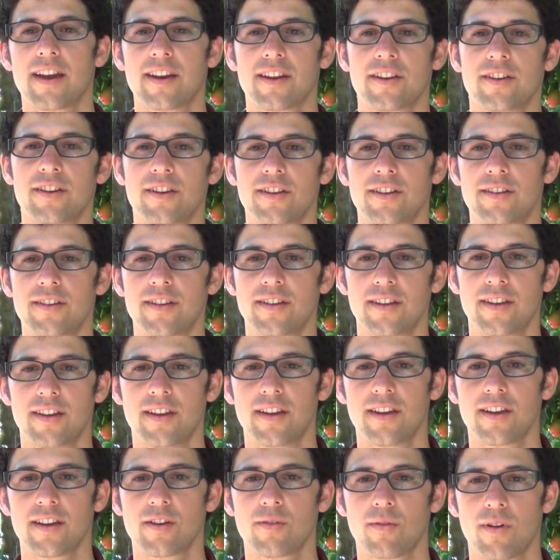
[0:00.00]
got a good
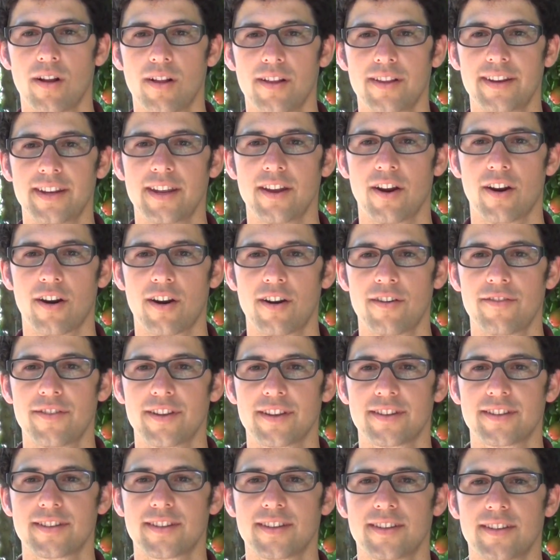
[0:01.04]
quality
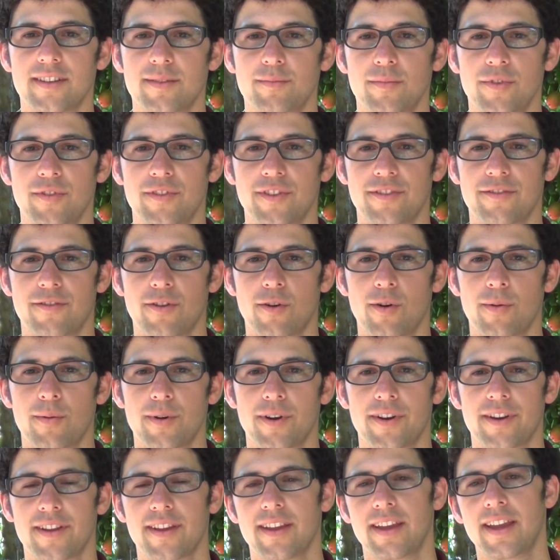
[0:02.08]
harvest moving
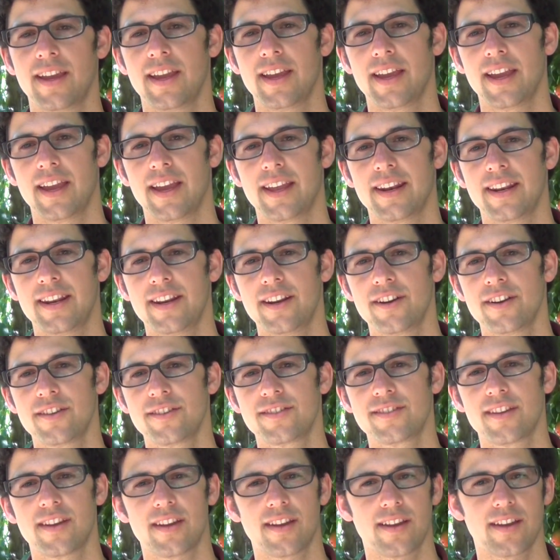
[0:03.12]
forward. And
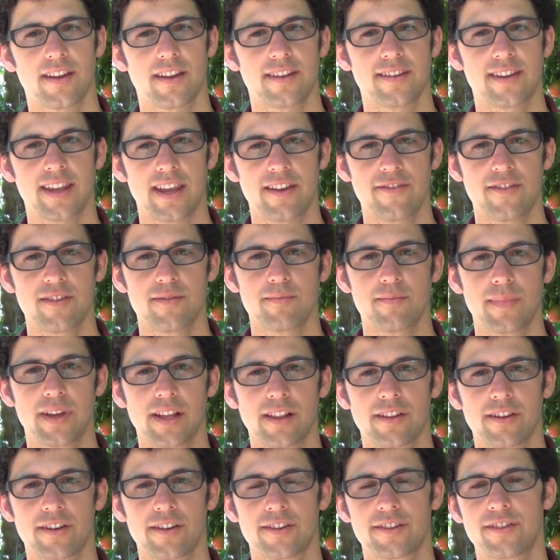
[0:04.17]
here's David
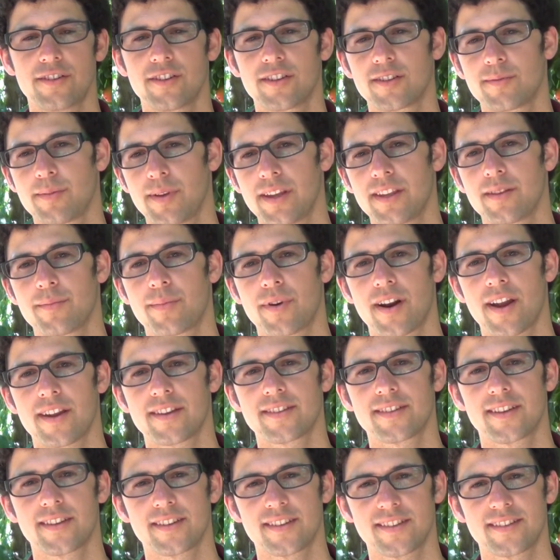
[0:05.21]
Miller to explain the
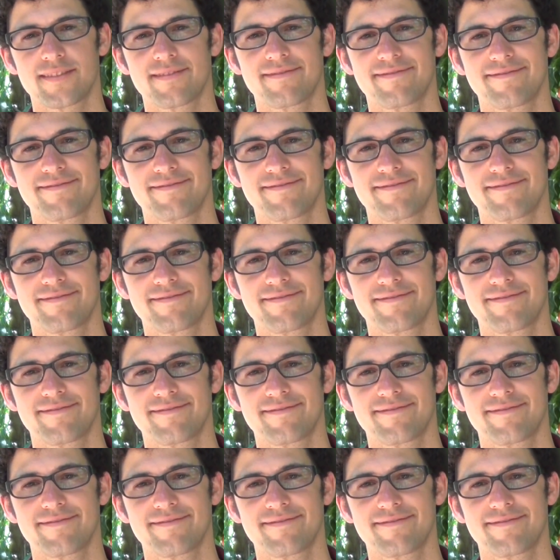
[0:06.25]
process.